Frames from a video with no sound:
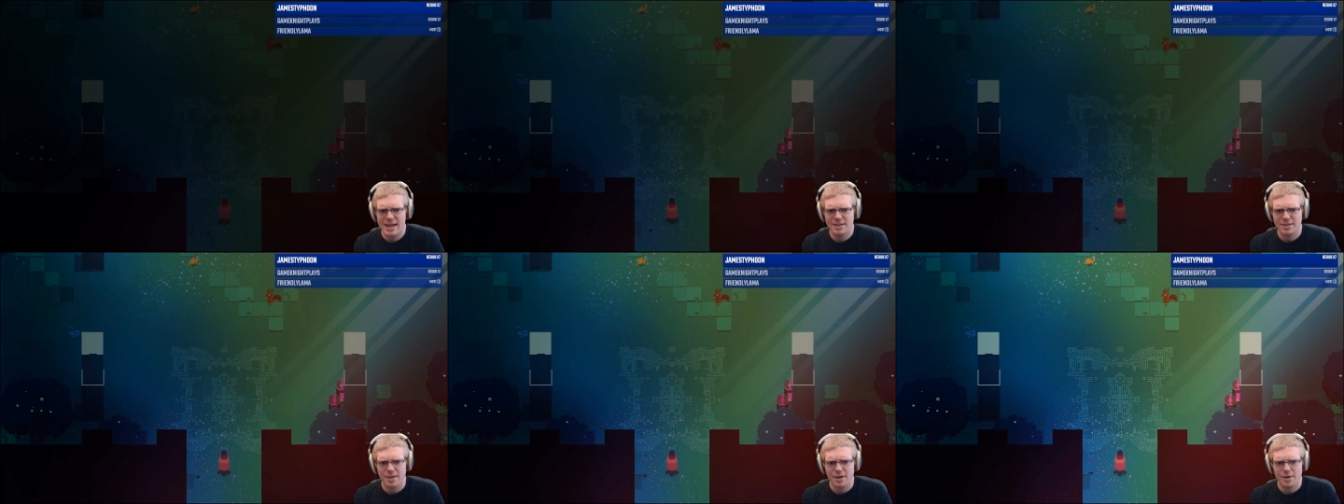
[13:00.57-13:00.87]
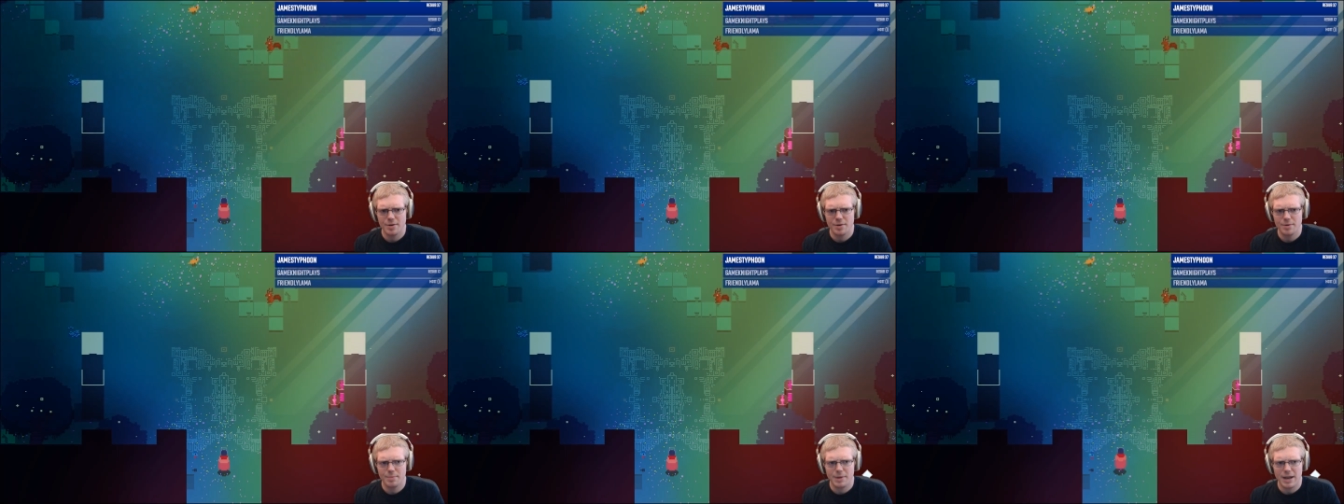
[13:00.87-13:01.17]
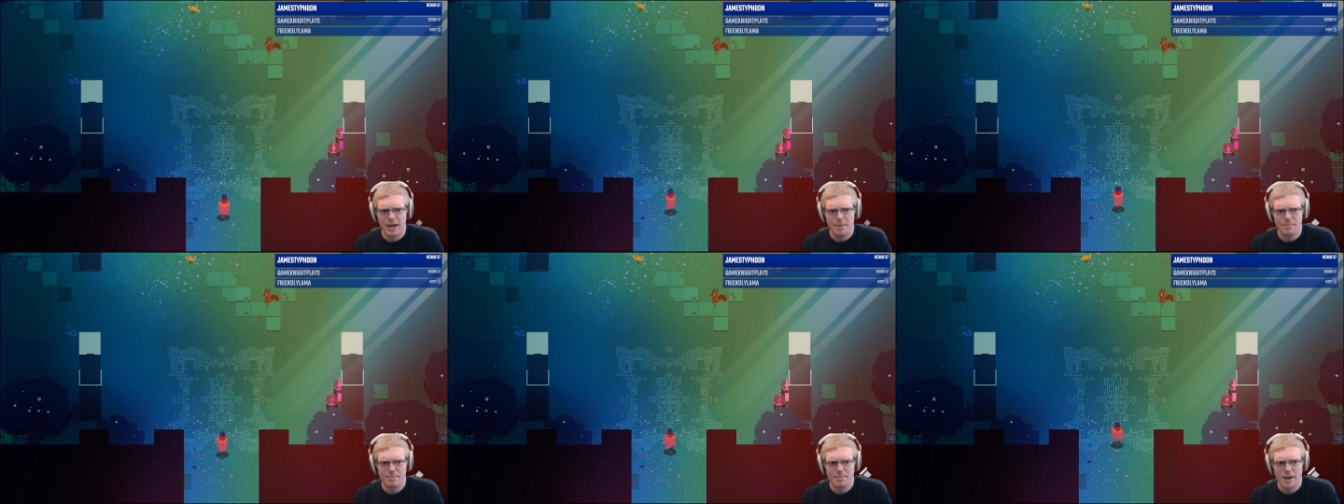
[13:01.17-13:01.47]
though, but
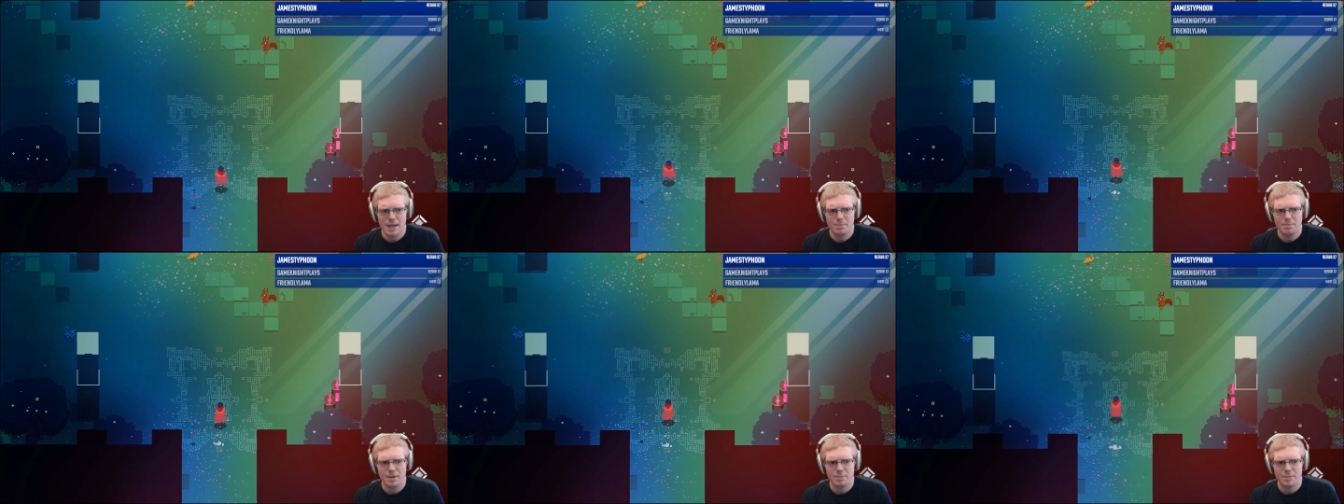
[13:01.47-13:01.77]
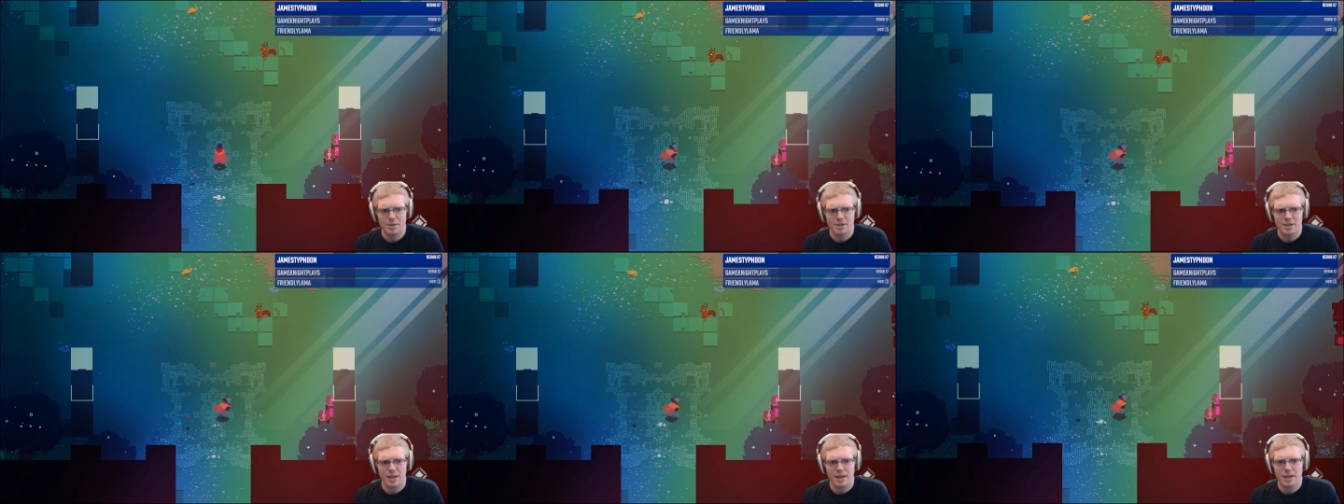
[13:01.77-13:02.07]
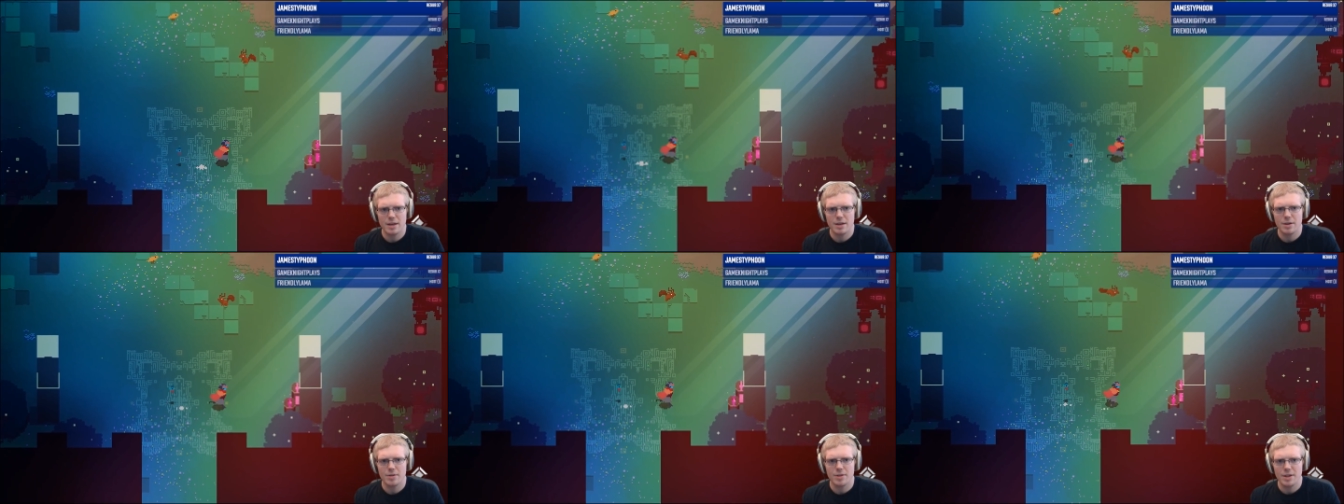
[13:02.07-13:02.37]
I might be
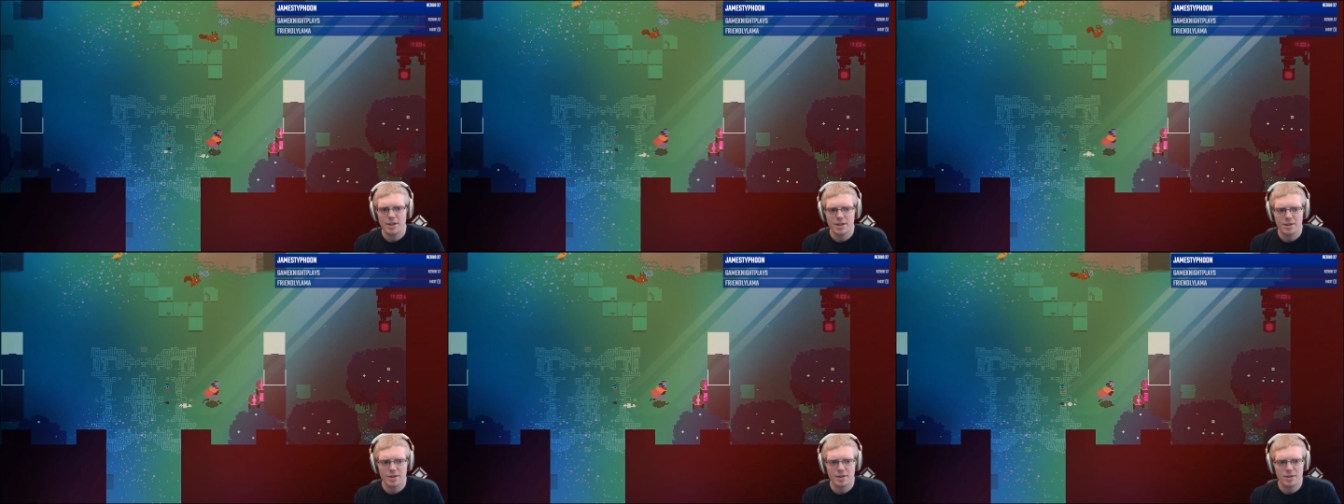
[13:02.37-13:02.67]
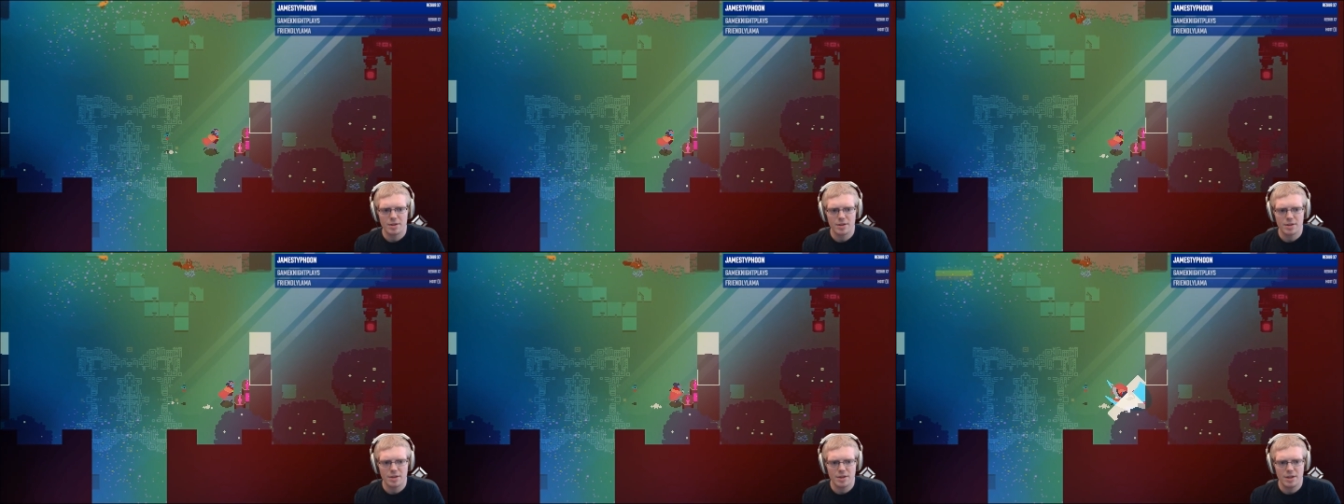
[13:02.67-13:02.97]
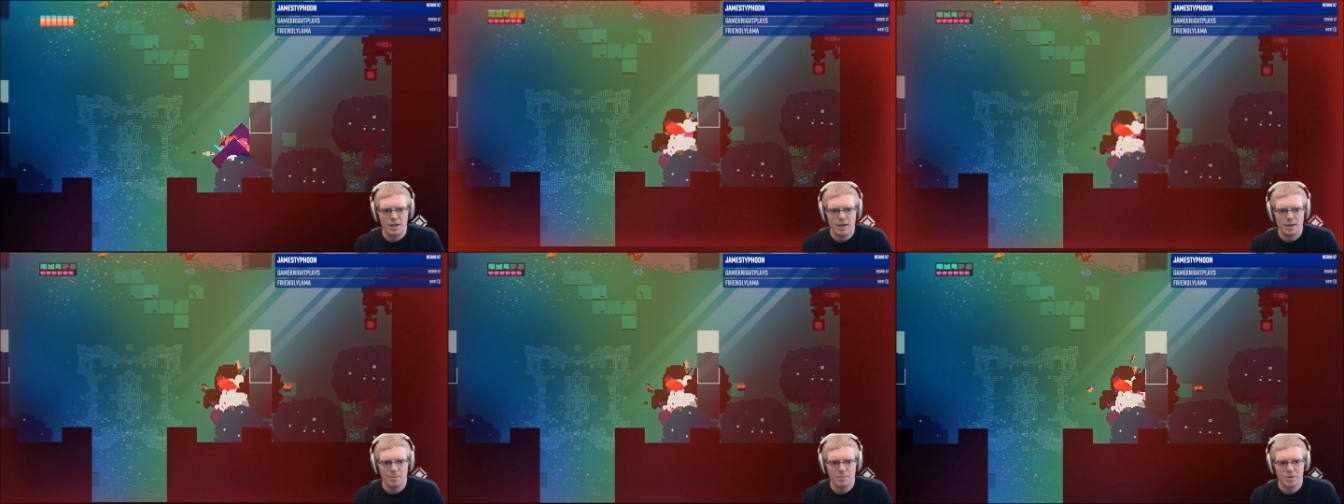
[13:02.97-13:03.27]
mistaken. No, this
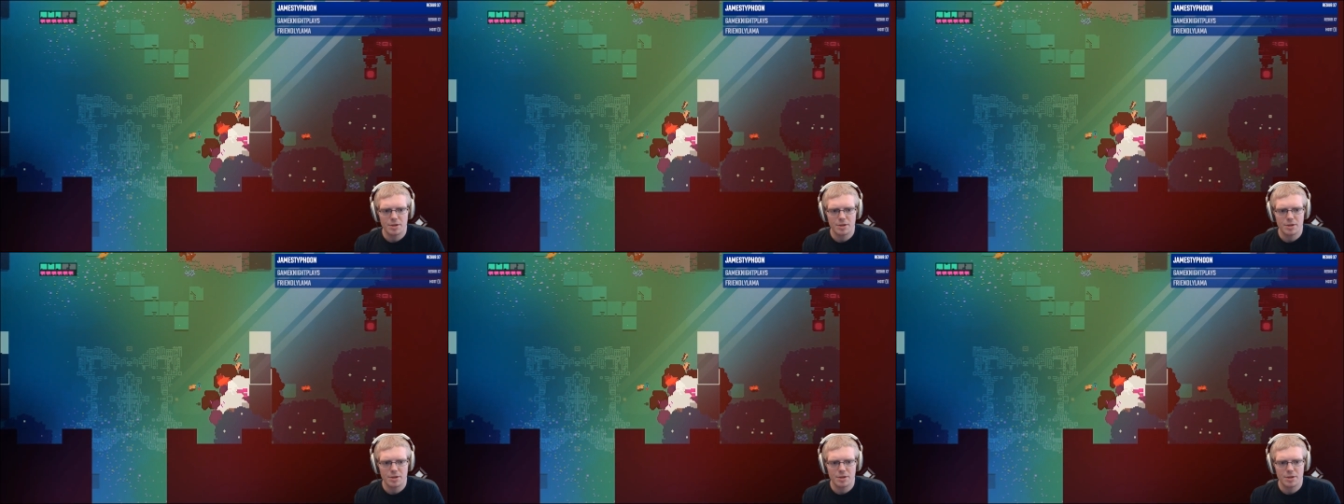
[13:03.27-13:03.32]
seems...